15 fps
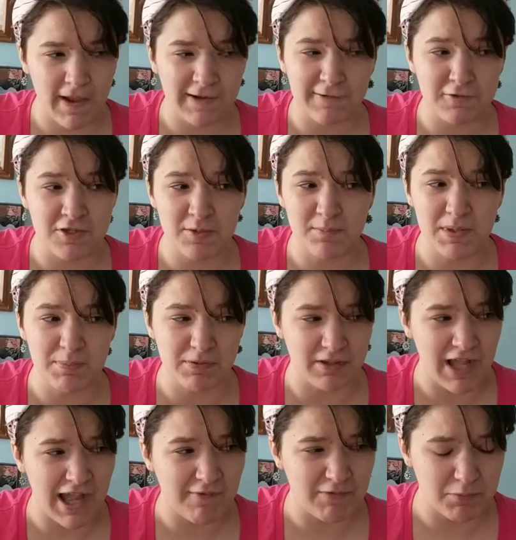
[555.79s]
I know some people
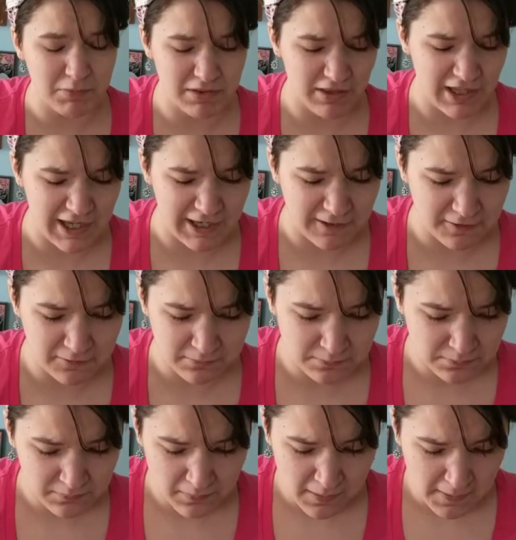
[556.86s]
have it with like
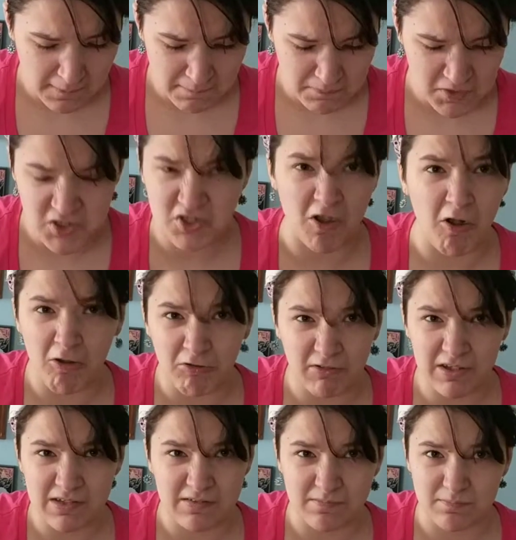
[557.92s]

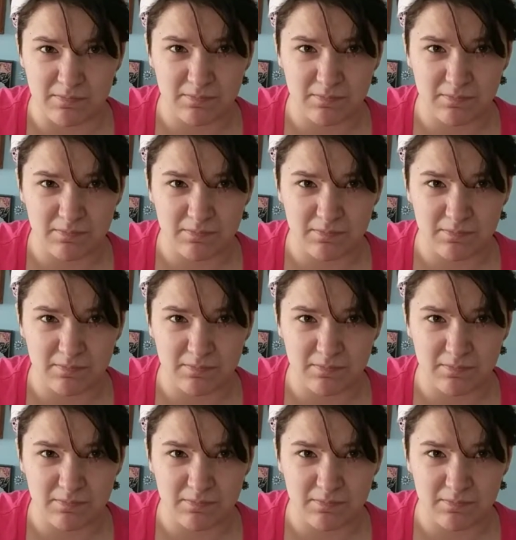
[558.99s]
salt and